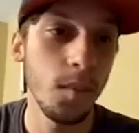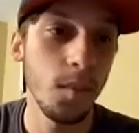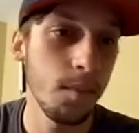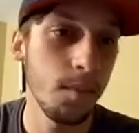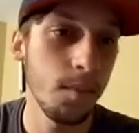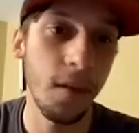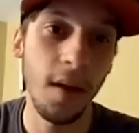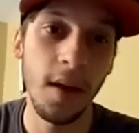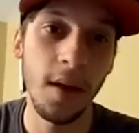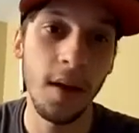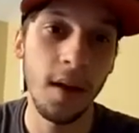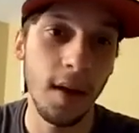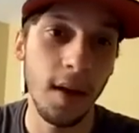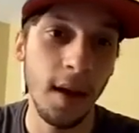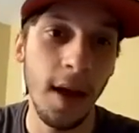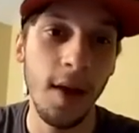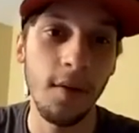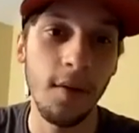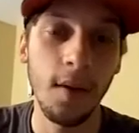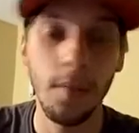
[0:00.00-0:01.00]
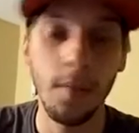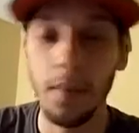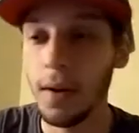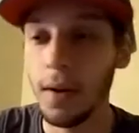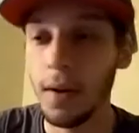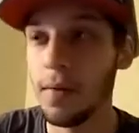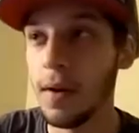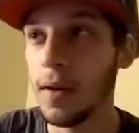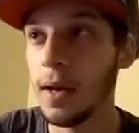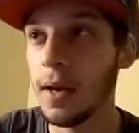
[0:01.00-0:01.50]
playing and how they're
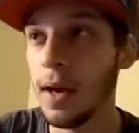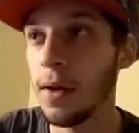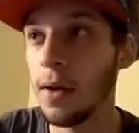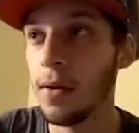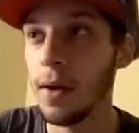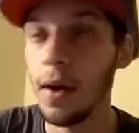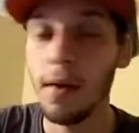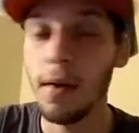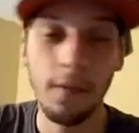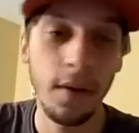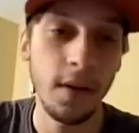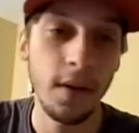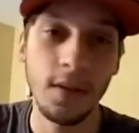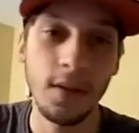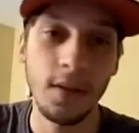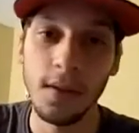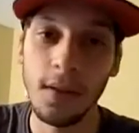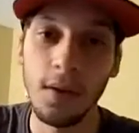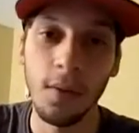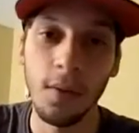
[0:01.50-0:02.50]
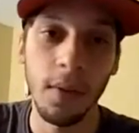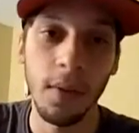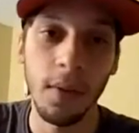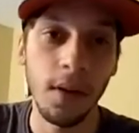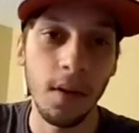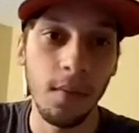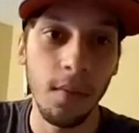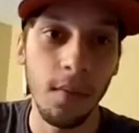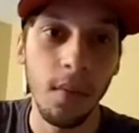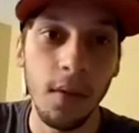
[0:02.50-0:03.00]
playing right now. Russ is still playing
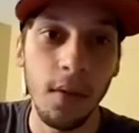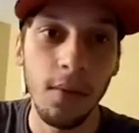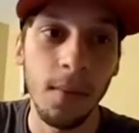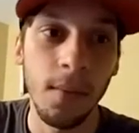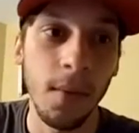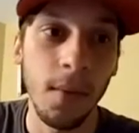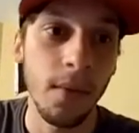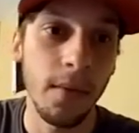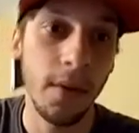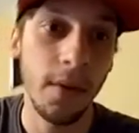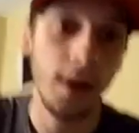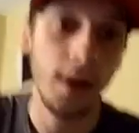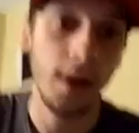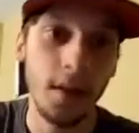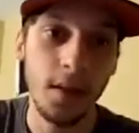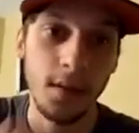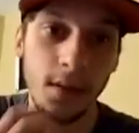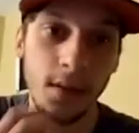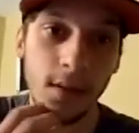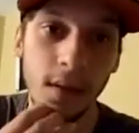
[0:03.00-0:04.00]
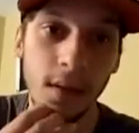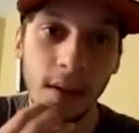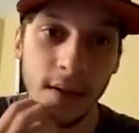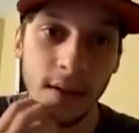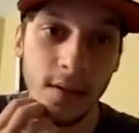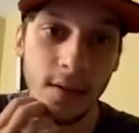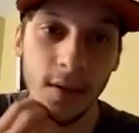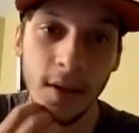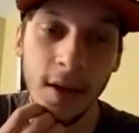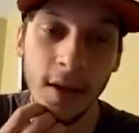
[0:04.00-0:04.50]
unbelievable regardless of the
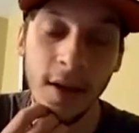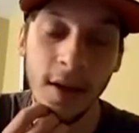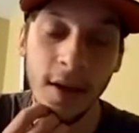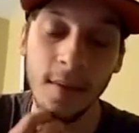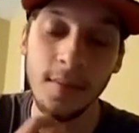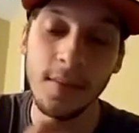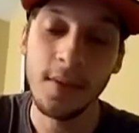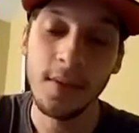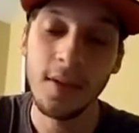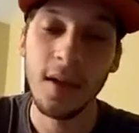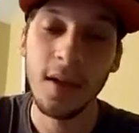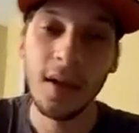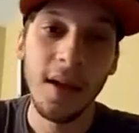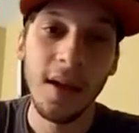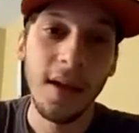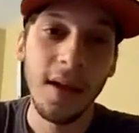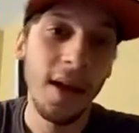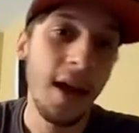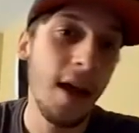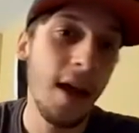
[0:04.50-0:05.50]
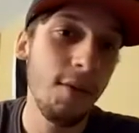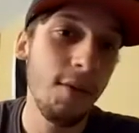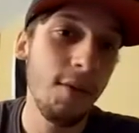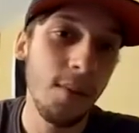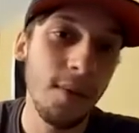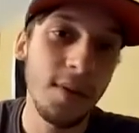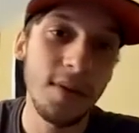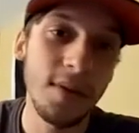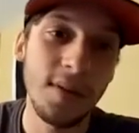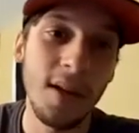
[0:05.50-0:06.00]
last two games.
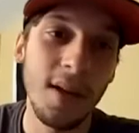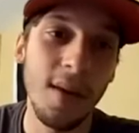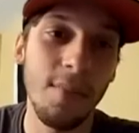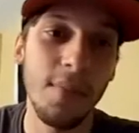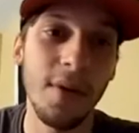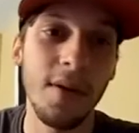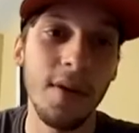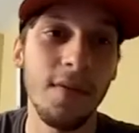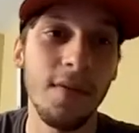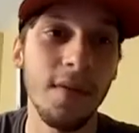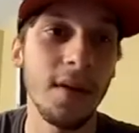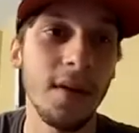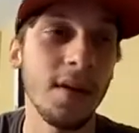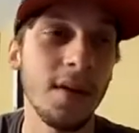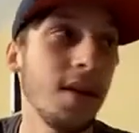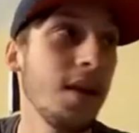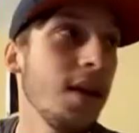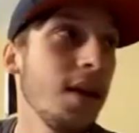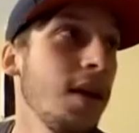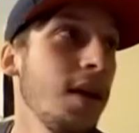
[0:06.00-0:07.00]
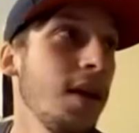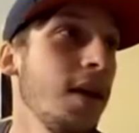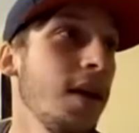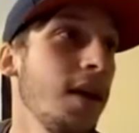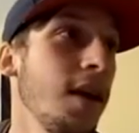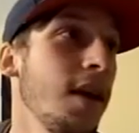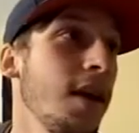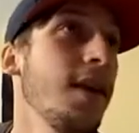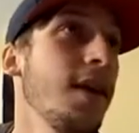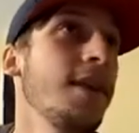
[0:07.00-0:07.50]
Everyone's not perfect.
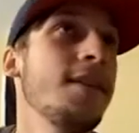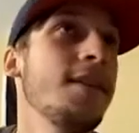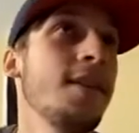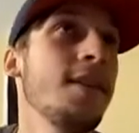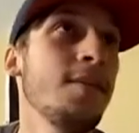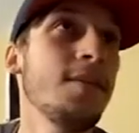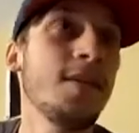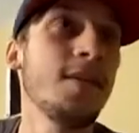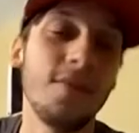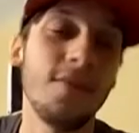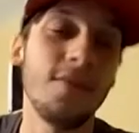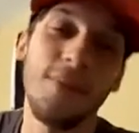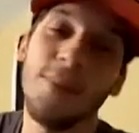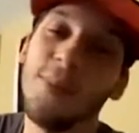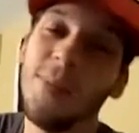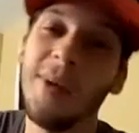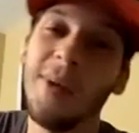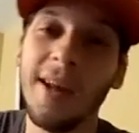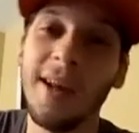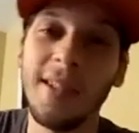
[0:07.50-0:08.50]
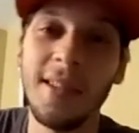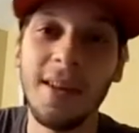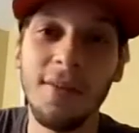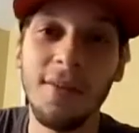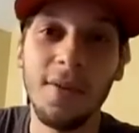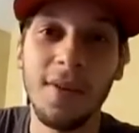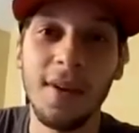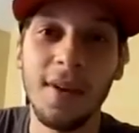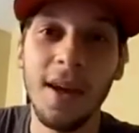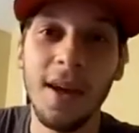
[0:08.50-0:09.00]
In terms of what I think
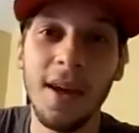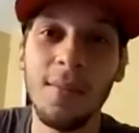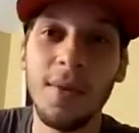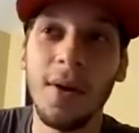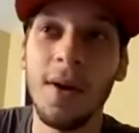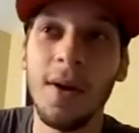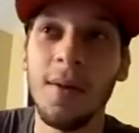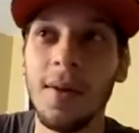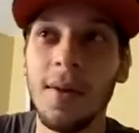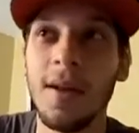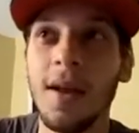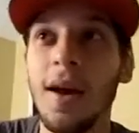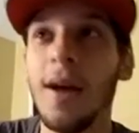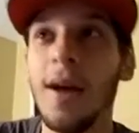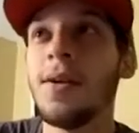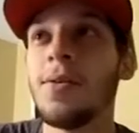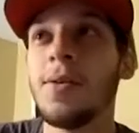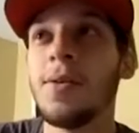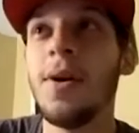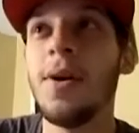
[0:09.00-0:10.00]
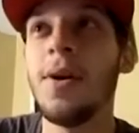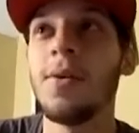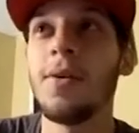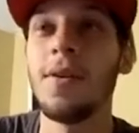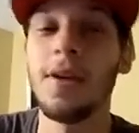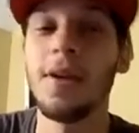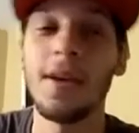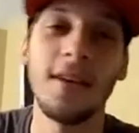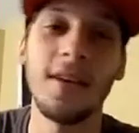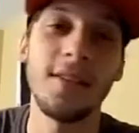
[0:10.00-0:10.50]
for the game, though, I mean, I don't know.
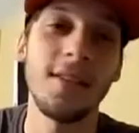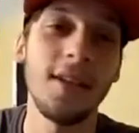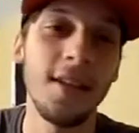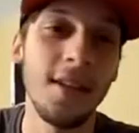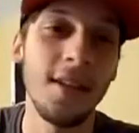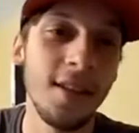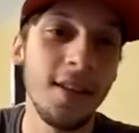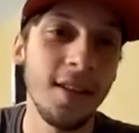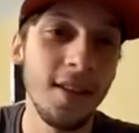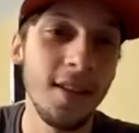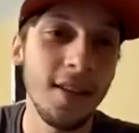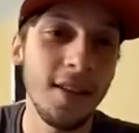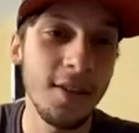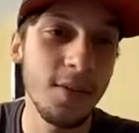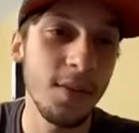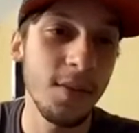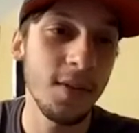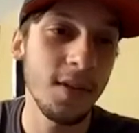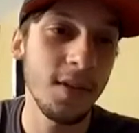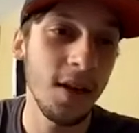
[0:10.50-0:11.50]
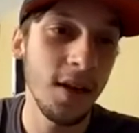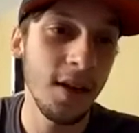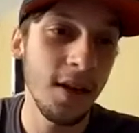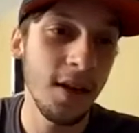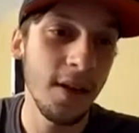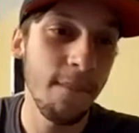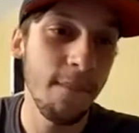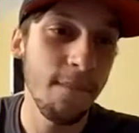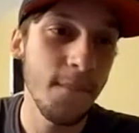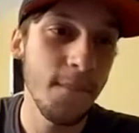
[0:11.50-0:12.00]
Like I said, this was an